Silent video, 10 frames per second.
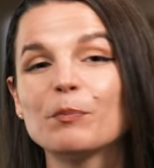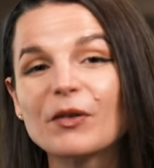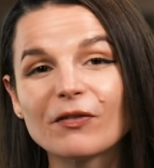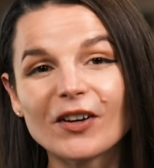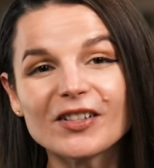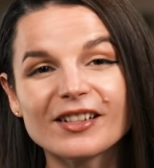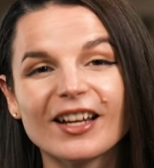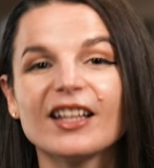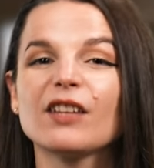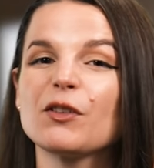But first,
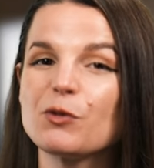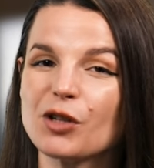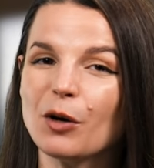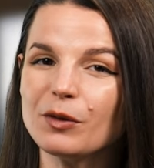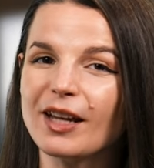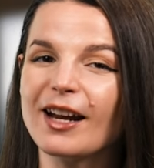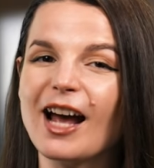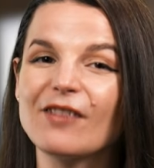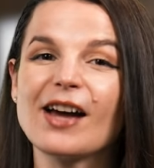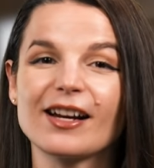if you don't yet
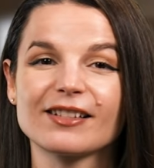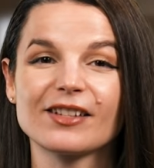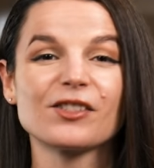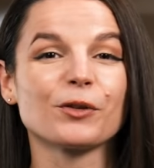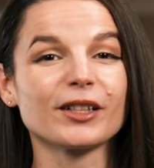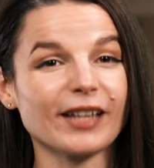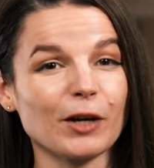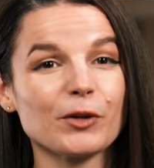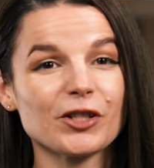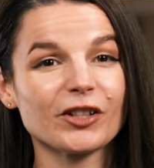have access to our
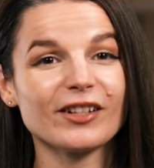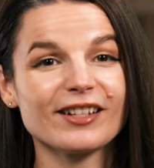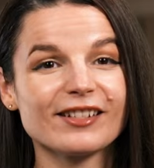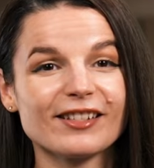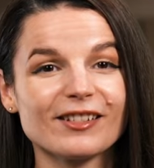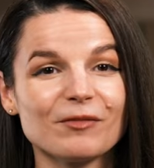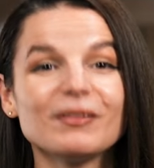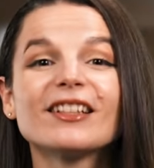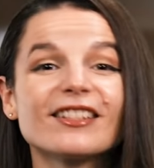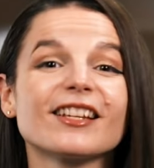language learning
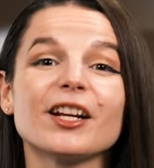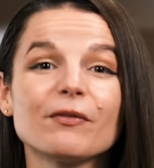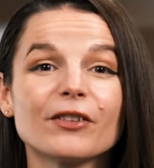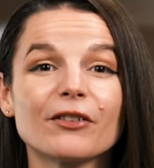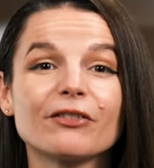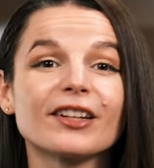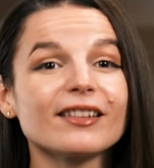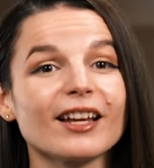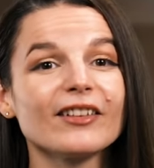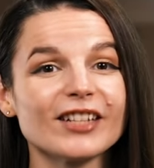system, sign up for a free
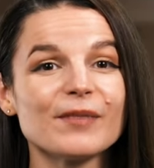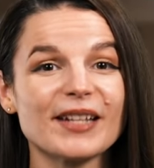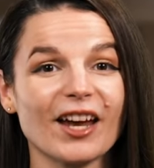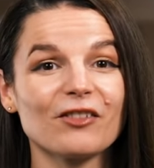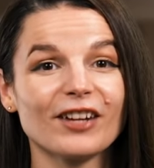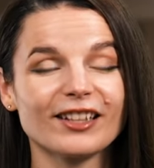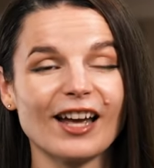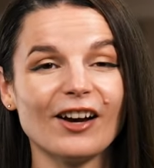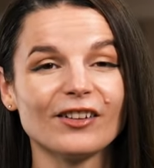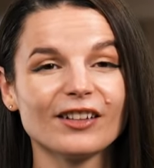lifetime account right
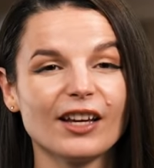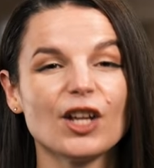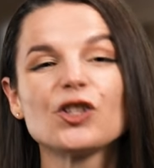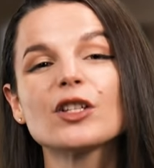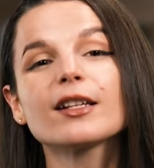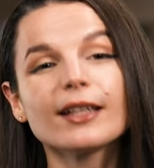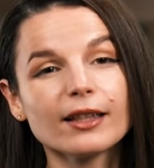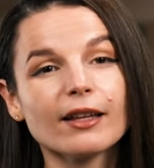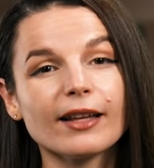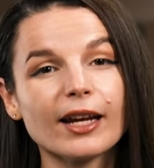now. Just
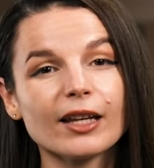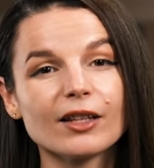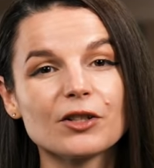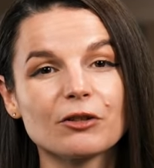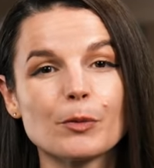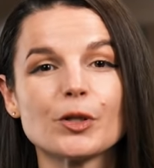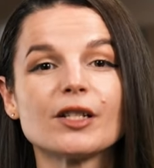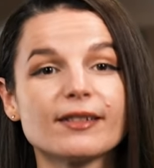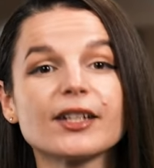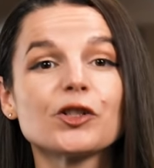click the link in the
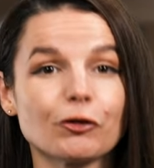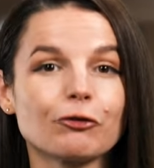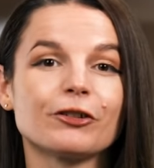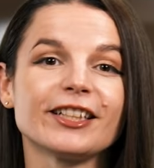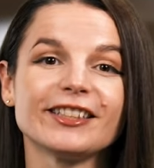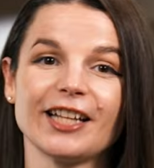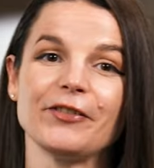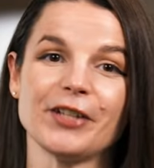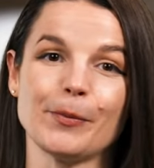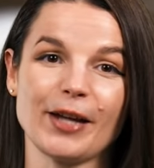description to get your free
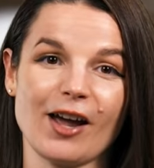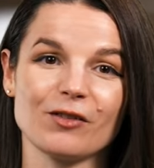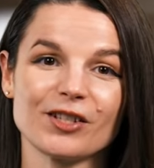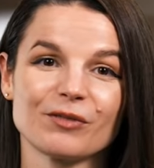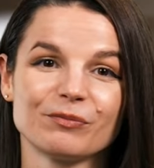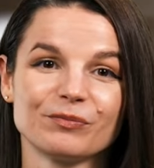lifetime account.